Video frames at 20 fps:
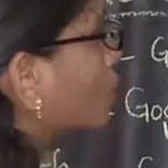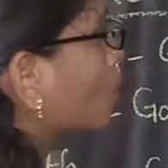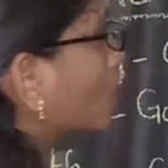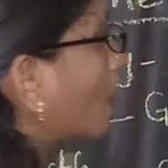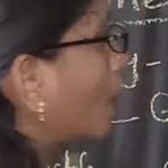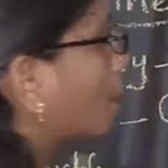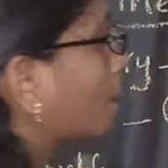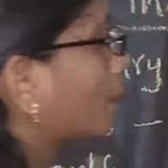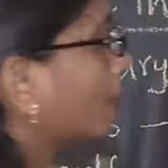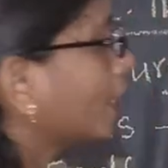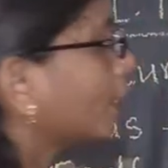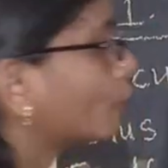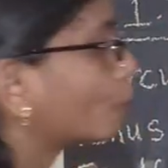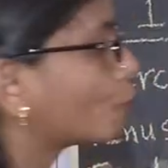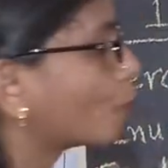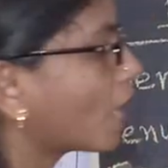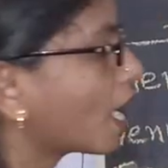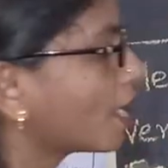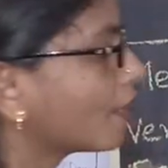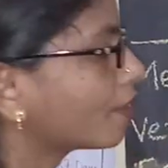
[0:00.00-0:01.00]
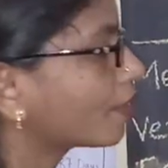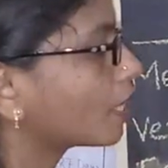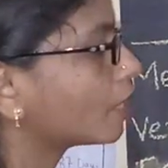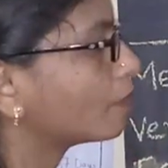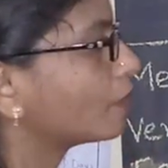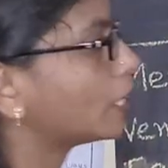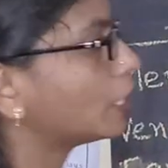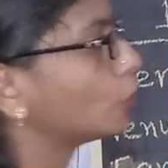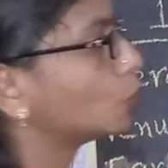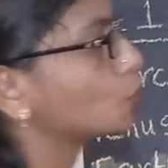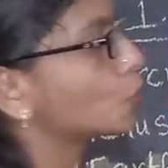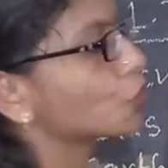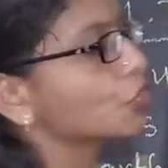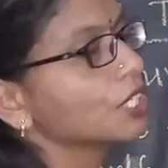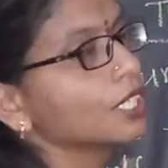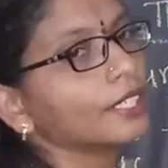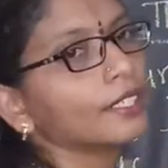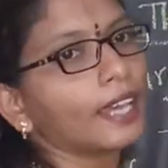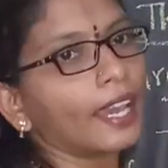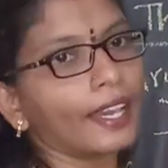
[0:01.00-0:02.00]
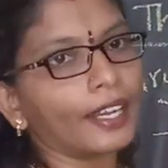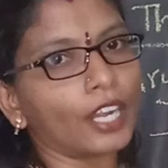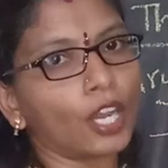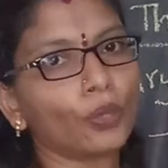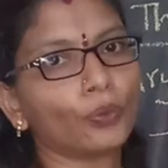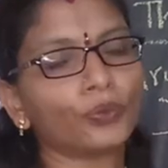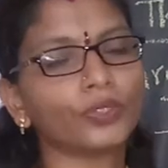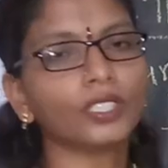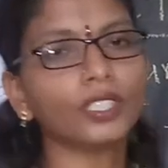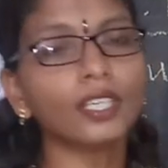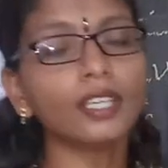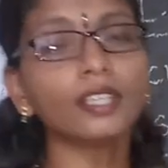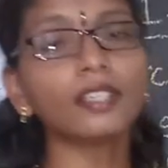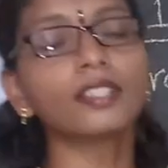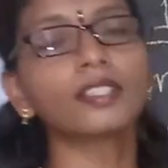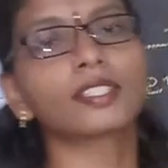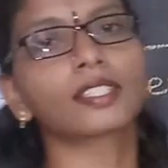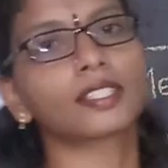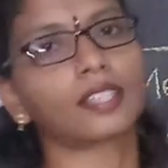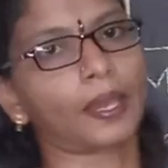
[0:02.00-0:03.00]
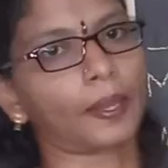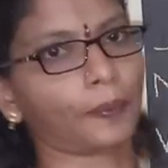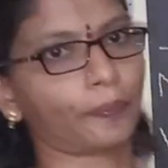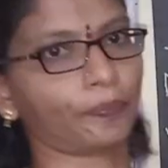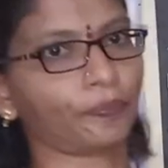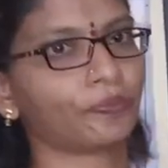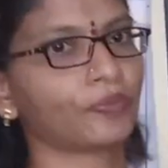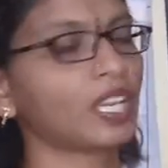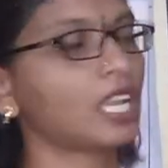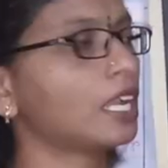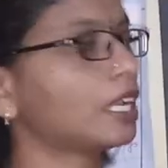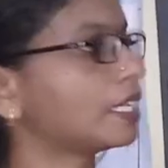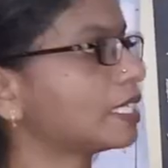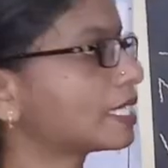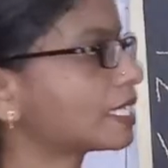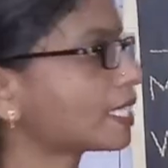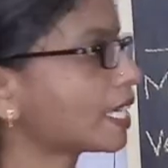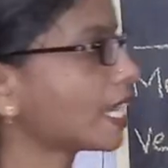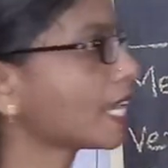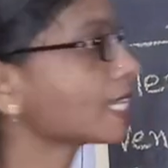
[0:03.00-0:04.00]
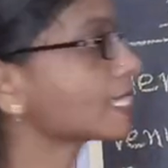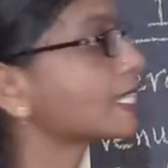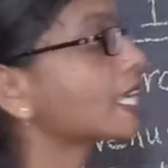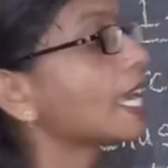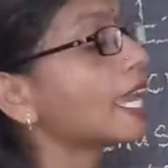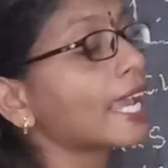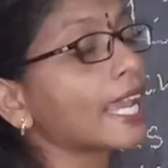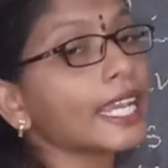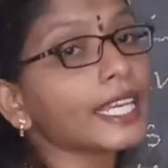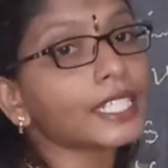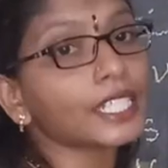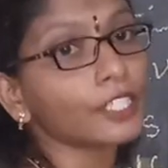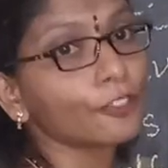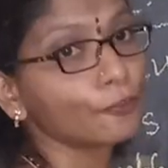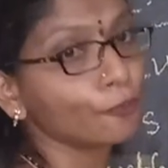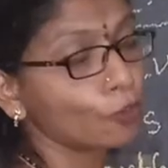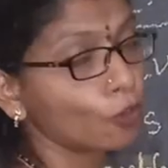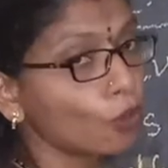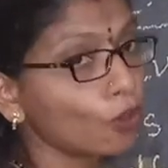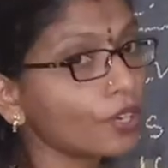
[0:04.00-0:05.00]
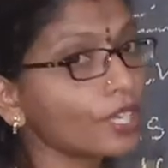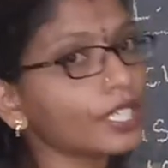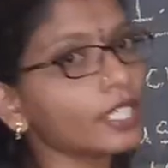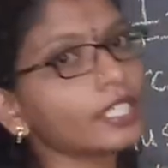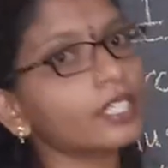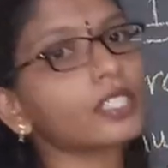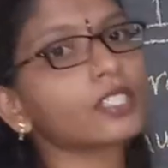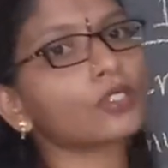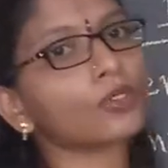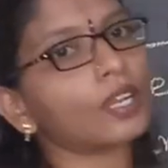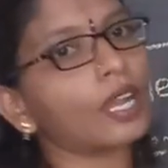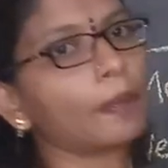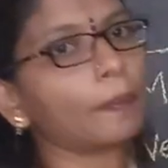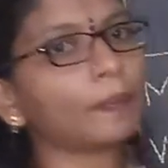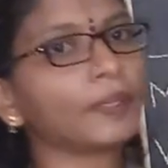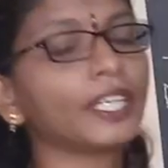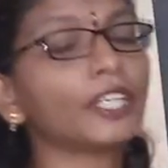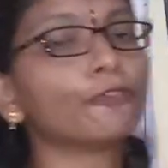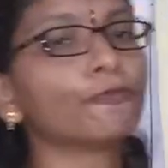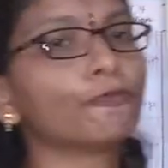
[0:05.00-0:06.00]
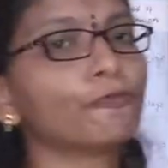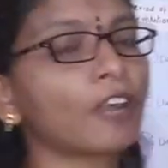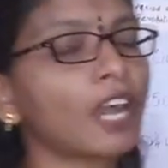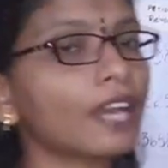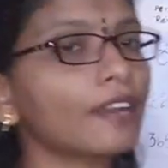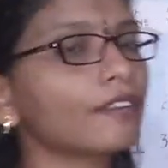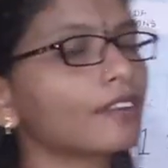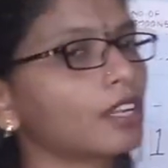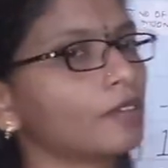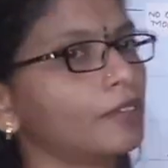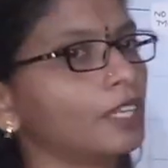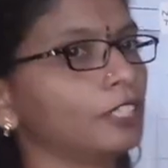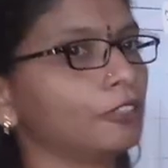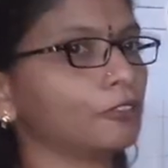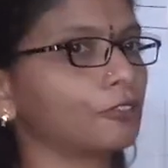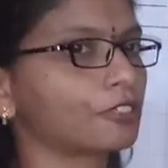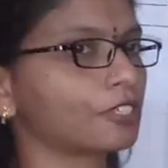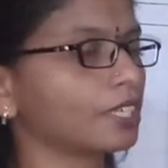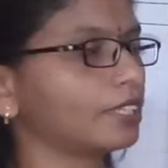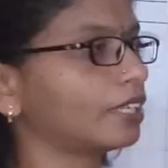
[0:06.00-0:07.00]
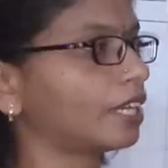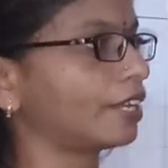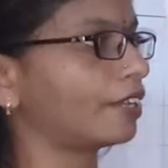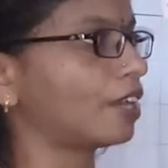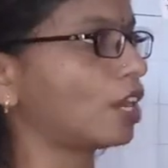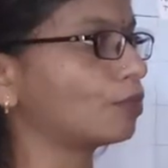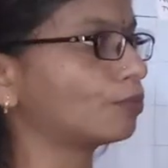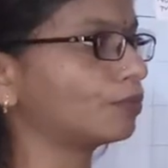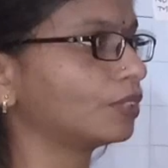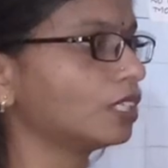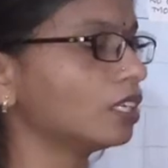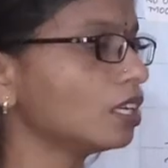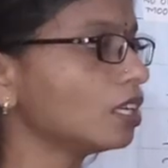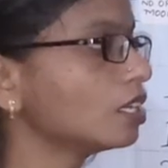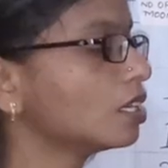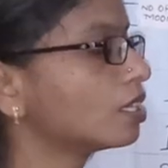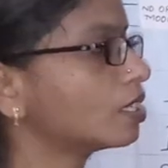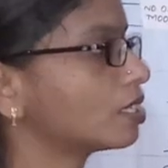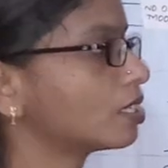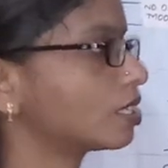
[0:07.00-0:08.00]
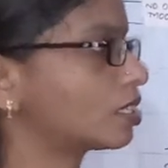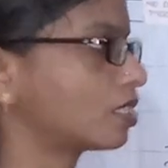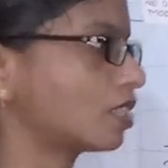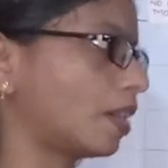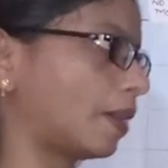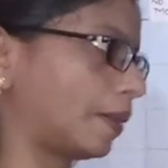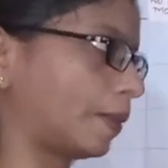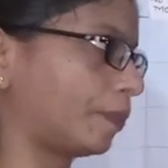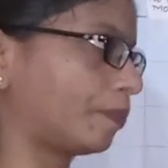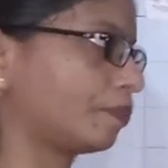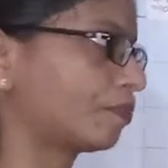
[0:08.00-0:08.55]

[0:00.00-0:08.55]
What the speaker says: to complete one revolution around the sun. It takes 84 years to complete one revolution around the sun.